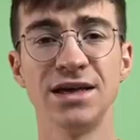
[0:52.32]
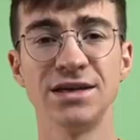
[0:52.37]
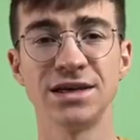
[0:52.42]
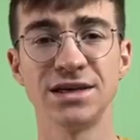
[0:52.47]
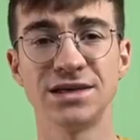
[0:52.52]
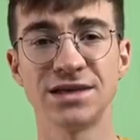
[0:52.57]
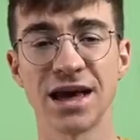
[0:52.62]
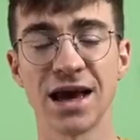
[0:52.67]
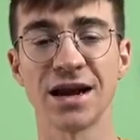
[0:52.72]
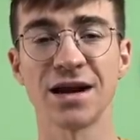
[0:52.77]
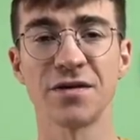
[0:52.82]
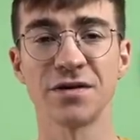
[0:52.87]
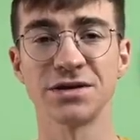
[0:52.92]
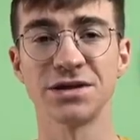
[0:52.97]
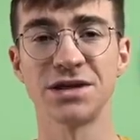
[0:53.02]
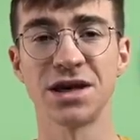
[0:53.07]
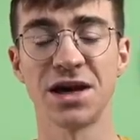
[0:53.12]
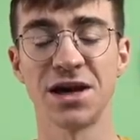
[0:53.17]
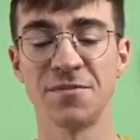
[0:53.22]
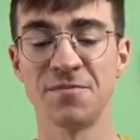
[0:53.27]
is exactly the
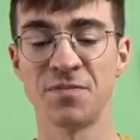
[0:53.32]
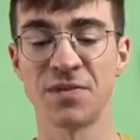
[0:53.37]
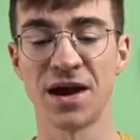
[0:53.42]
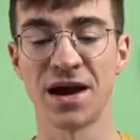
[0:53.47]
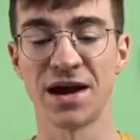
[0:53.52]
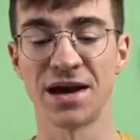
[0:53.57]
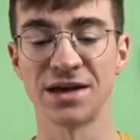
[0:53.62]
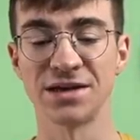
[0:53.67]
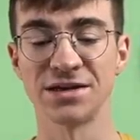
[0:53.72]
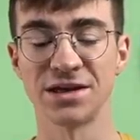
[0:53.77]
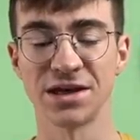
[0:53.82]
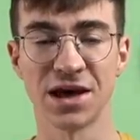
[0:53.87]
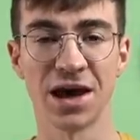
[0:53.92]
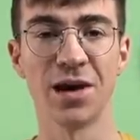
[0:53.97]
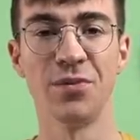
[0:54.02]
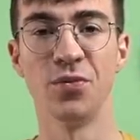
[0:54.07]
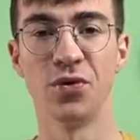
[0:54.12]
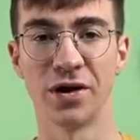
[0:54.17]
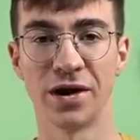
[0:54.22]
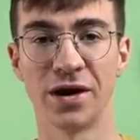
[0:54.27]
same as the
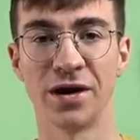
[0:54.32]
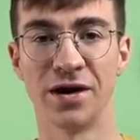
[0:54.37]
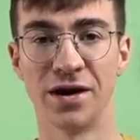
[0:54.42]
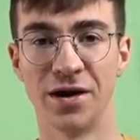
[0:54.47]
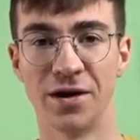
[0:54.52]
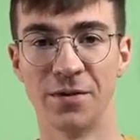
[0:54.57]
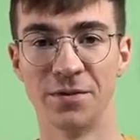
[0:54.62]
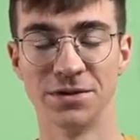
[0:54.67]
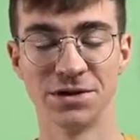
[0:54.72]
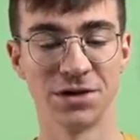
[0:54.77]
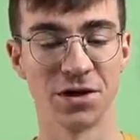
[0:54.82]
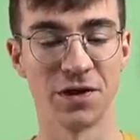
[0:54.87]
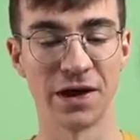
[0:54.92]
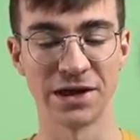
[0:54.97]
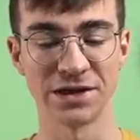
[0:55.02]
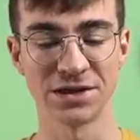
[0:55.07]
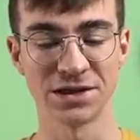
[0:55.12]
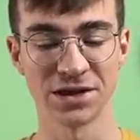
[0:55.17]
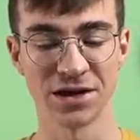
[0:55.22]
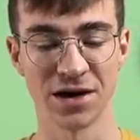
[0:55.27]
Game Boy Color. So
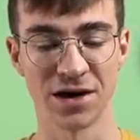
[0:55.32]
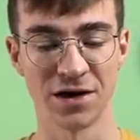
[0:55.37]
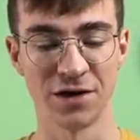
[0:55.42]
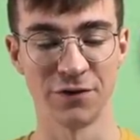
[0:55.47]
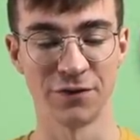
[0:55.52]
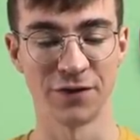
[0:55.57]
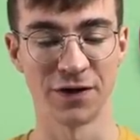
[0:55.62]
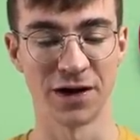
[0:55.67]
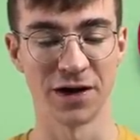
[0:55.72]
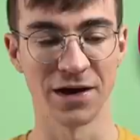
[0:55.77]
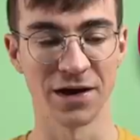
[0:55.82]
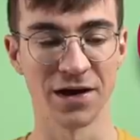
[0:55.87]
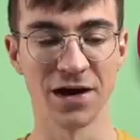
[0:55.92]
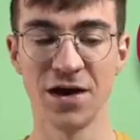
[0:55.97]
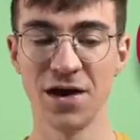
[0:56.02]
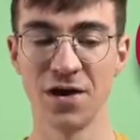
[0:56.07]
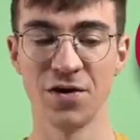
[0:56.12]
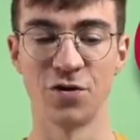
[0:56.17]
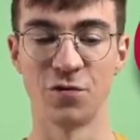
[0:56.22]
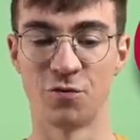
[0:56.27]
that's the kind of like
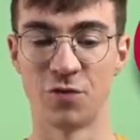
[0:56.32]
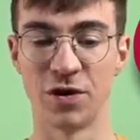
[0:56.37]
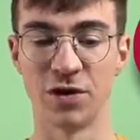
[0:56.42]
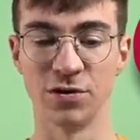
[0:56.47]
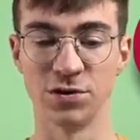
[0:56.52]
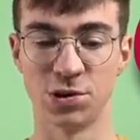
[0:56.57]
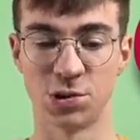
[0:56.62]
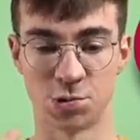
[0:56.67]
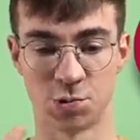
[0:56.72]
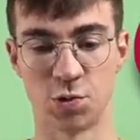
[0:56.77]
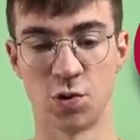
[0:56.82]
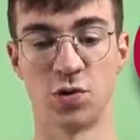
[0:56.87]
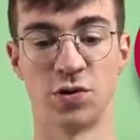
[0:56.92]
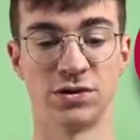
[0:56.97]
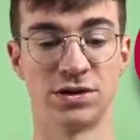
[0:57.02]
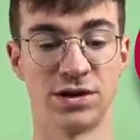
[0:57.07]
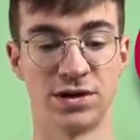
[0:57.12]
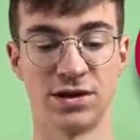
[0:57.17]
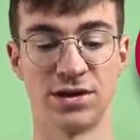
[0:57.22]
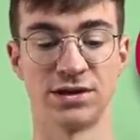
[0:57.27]
the real draw
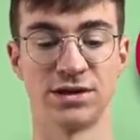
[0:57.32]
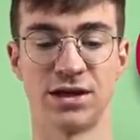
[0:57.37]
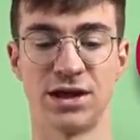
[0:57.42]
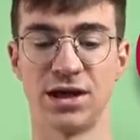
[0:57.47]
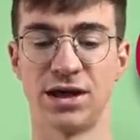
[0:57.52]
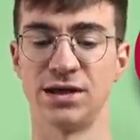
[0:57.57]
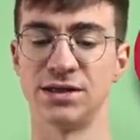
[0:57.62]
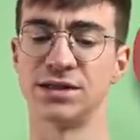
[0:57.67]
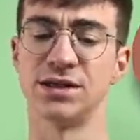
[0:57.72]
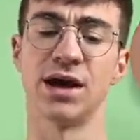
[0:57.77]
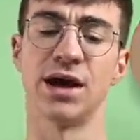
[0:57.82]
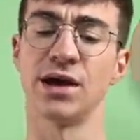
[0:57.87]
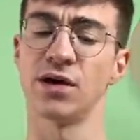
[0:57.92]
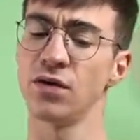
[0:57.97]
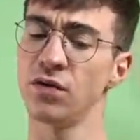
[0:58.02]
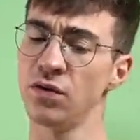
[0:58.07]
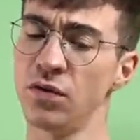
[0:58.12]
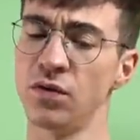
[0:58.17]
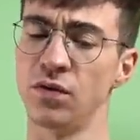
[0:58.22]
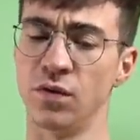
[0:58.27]
to this thing is like,
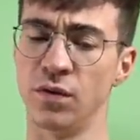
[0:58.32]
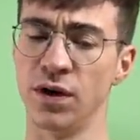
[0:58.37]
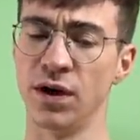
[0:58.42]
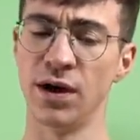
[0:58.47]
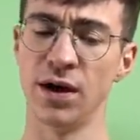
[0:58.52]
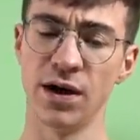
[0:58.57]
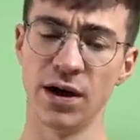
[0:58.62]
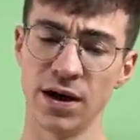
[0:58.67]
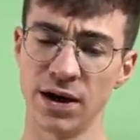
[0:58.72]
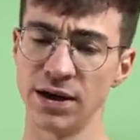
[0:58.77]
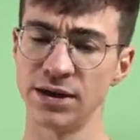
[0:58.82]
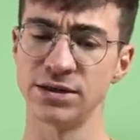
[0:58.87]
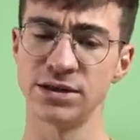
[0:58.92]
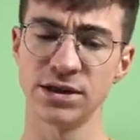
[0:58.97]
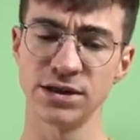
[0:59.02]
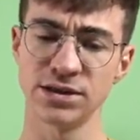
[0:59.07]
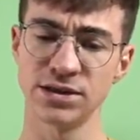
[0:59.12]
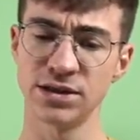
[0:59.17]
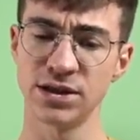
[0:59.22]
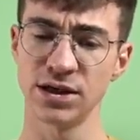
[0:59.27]
oh, is
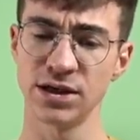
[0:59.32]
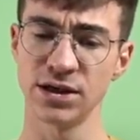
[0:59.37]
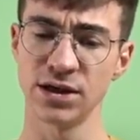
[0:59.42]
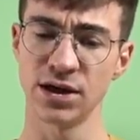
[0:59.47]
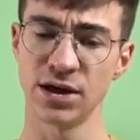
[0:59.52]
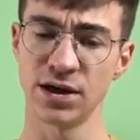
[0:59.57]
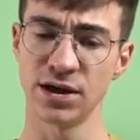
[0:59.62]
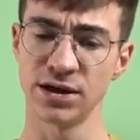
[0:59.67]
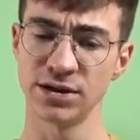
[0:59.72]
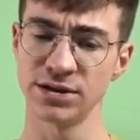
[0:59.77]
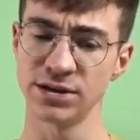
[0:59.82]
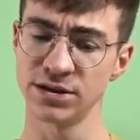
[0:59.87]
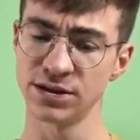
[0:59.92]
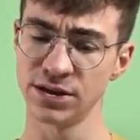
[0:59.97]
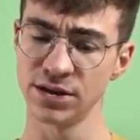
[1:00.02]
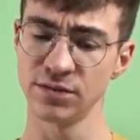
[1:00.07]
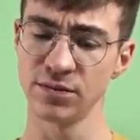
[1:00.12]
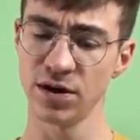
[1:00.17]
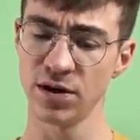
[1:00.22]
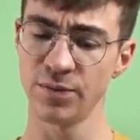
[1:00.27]
this thing
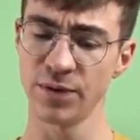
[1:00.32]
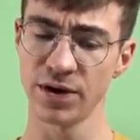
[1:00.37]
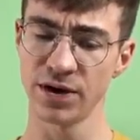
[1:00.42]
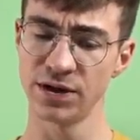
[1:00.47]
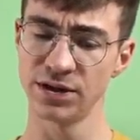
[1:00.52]
made by